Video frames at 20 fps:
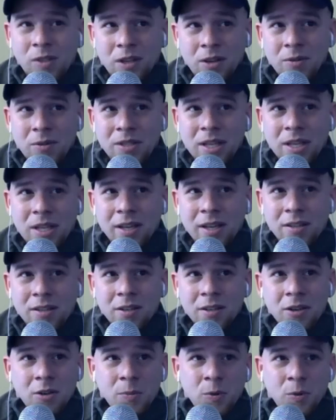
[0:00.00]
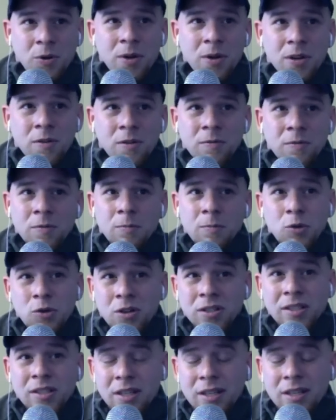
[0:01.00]
ticket to go to Puerto Rico from New York
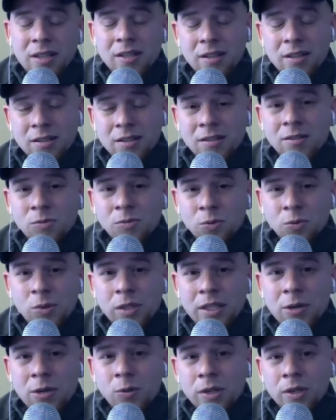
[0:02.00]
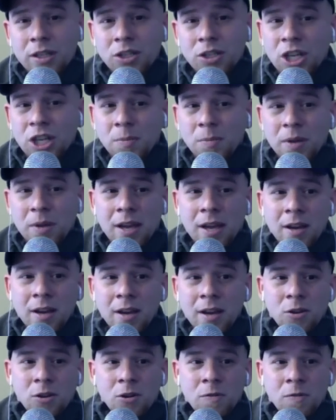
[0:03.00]
City, it is really, really cheap,
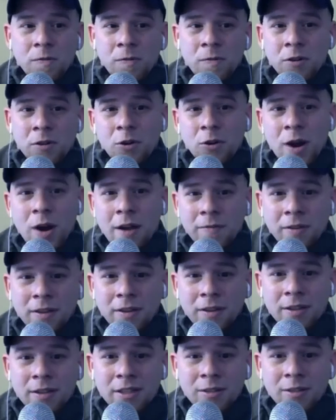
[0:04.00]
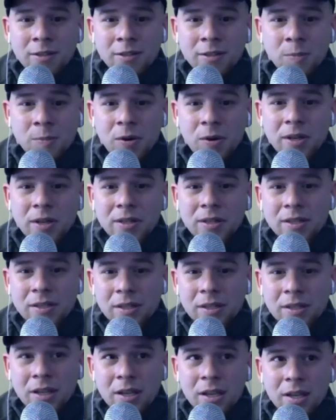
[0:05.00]
and your photographic experience
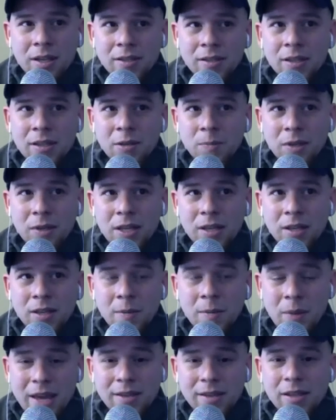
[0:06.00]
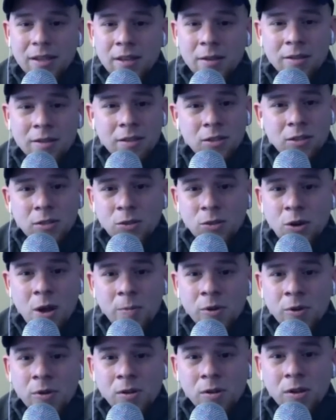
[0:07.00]
is going to be amazing. It's a
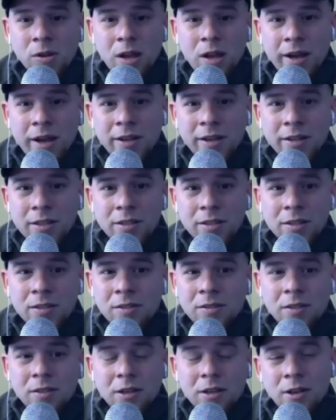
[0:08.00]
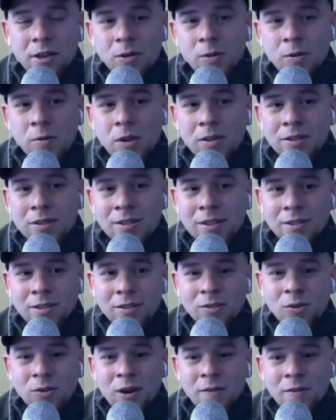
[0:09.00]
tropical island,
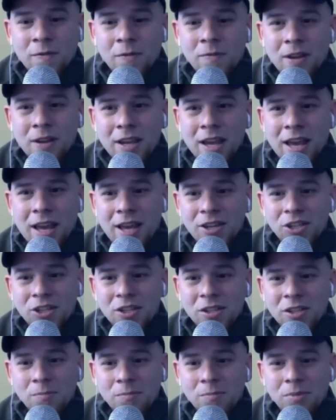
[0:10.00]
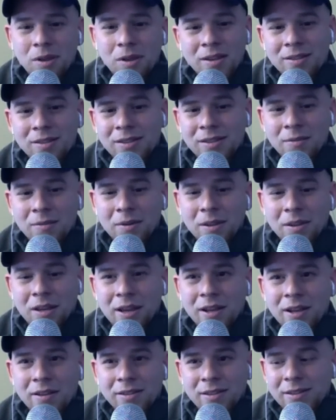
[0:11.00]
it's great for vacation plus
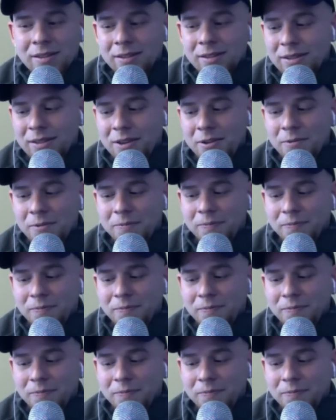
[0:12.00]
everything else. So